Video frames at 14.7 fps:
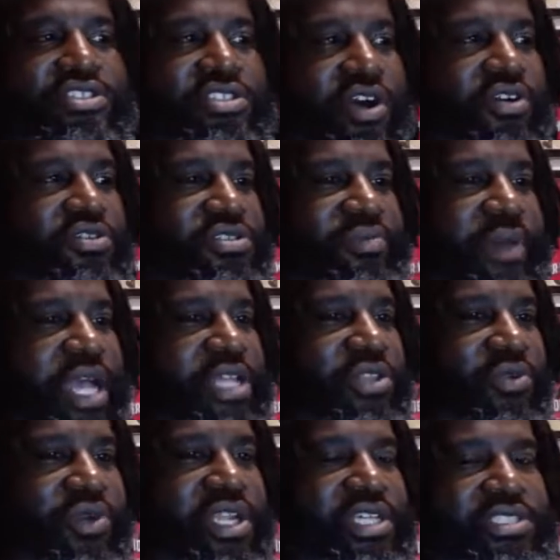Stones
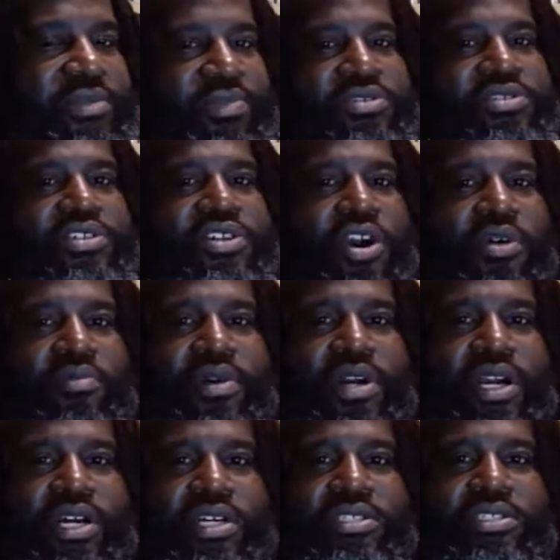back to where they're supposed to go,
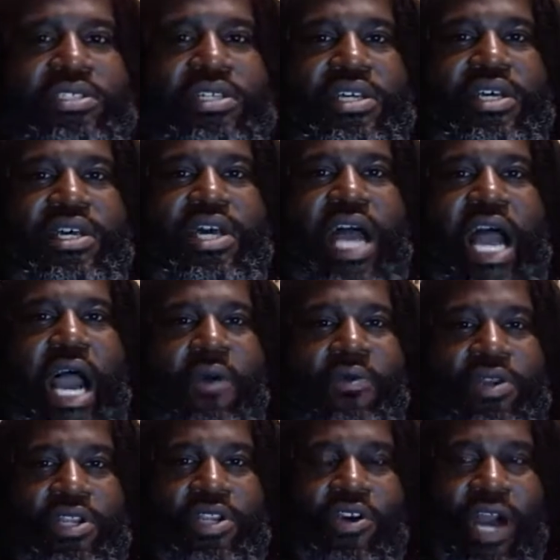because
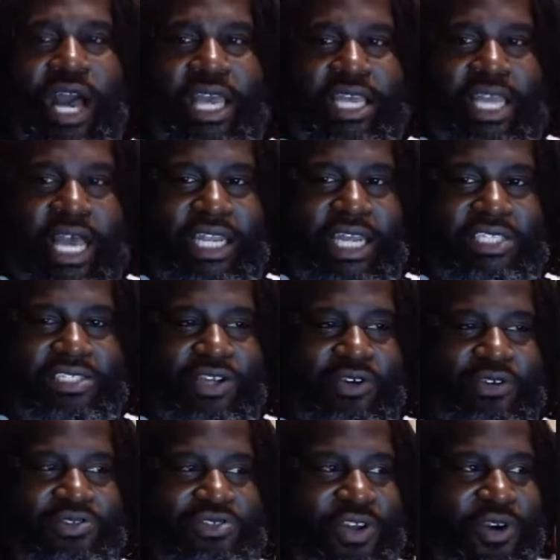I want to know how he got that
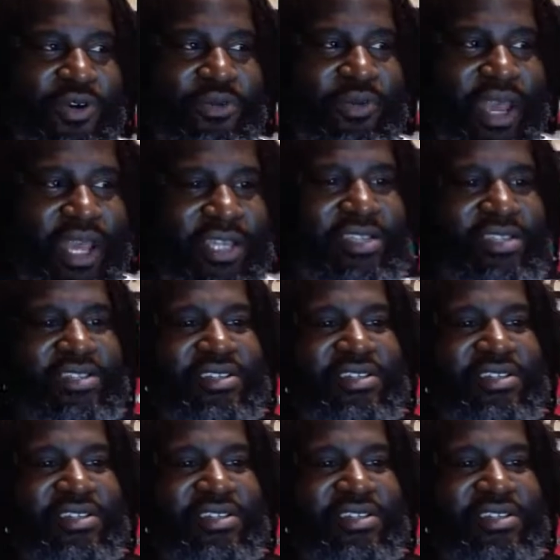Soul Stone back.